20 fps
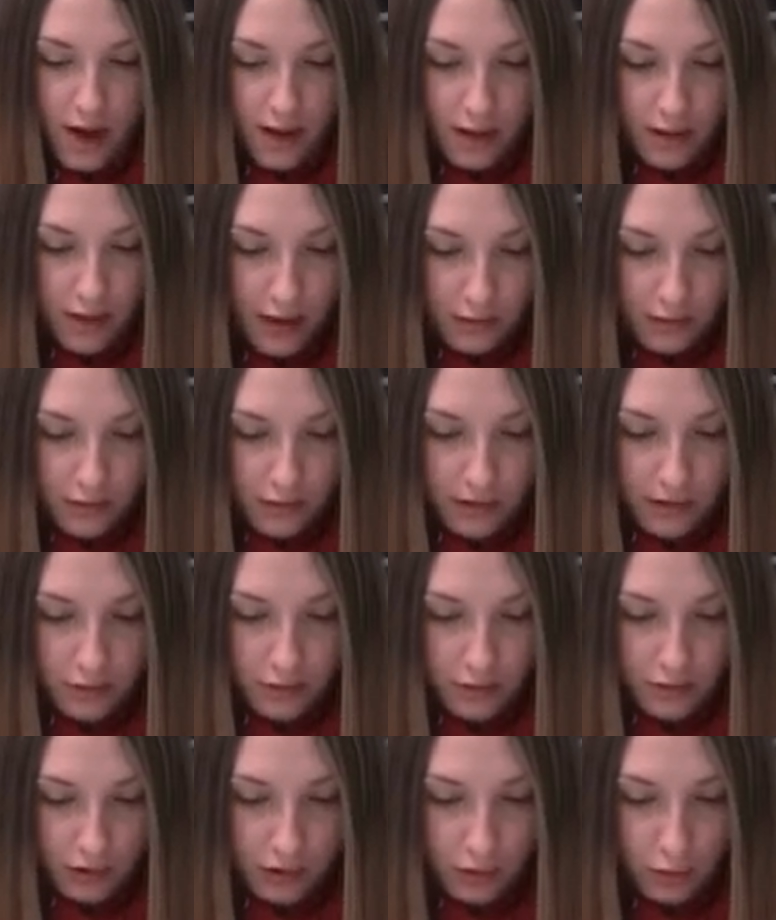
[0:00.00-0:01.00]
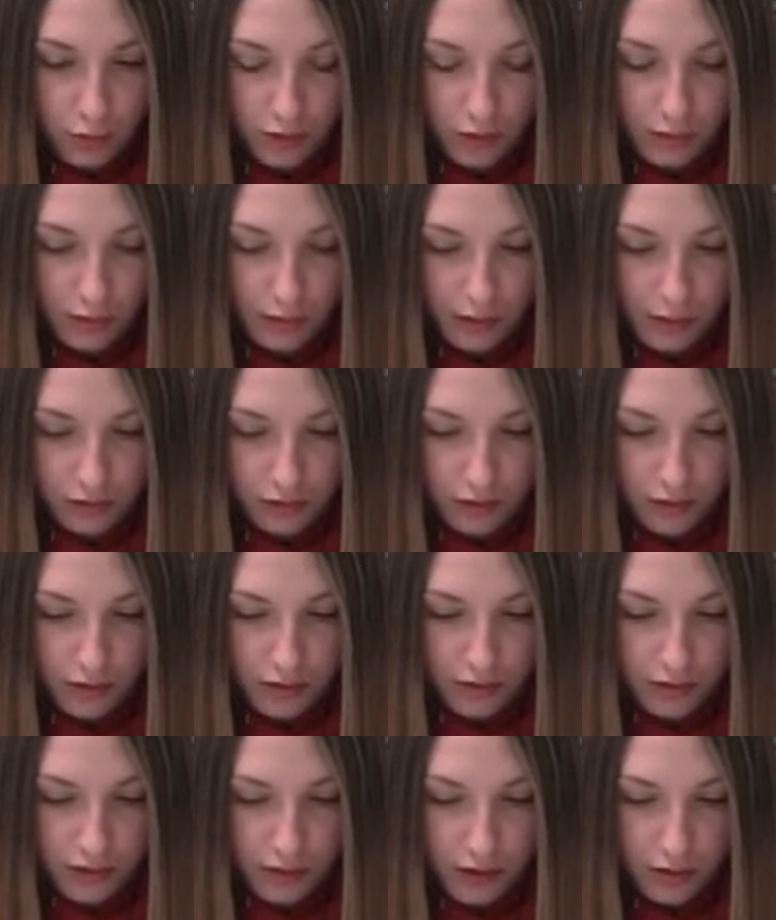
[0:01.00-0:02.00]
That means you will need warm clothes for the
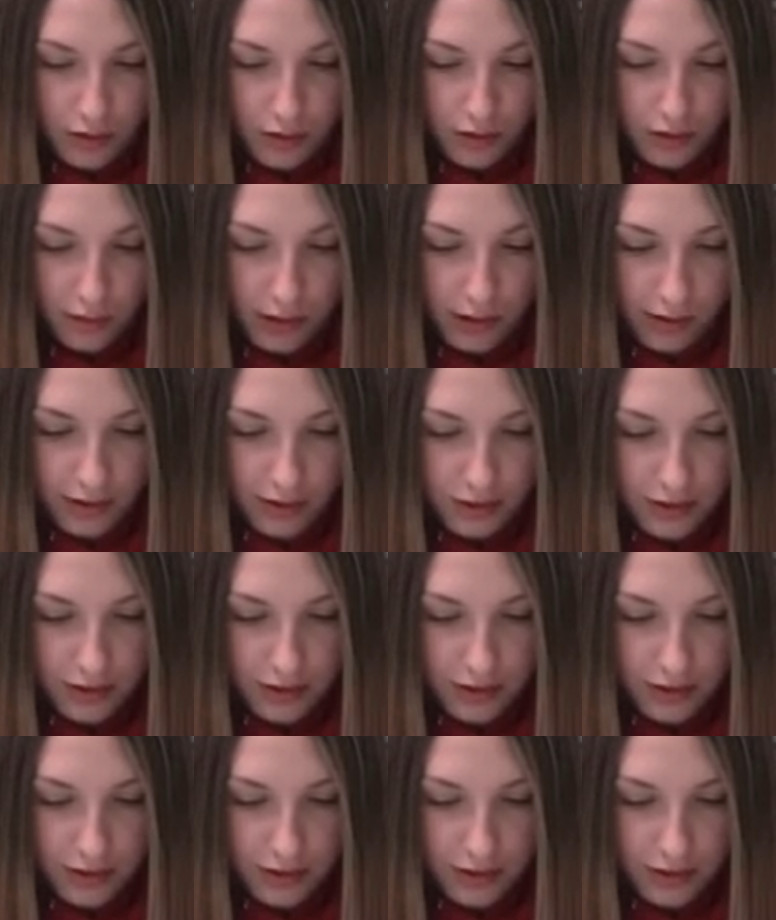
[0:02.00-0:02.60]
snow as well as